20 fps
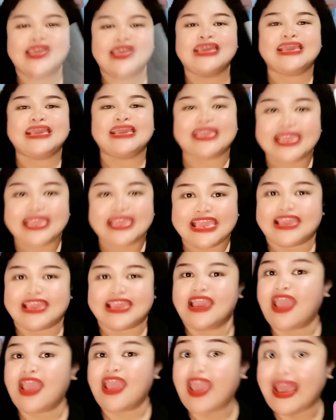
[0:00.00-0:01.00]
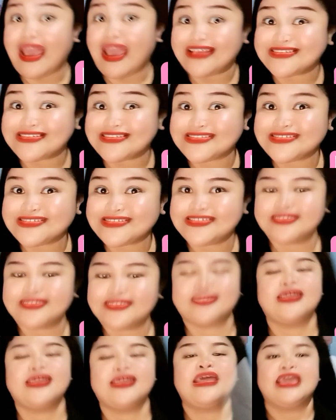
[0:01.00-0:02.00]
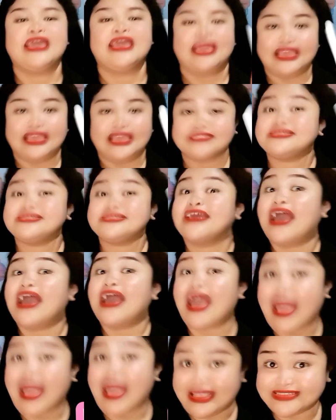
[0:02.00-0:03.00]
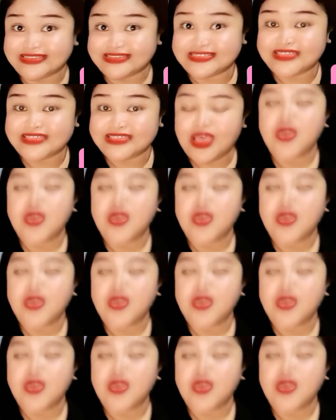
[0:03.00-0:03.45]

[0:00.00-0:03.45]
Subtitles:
He has. It has.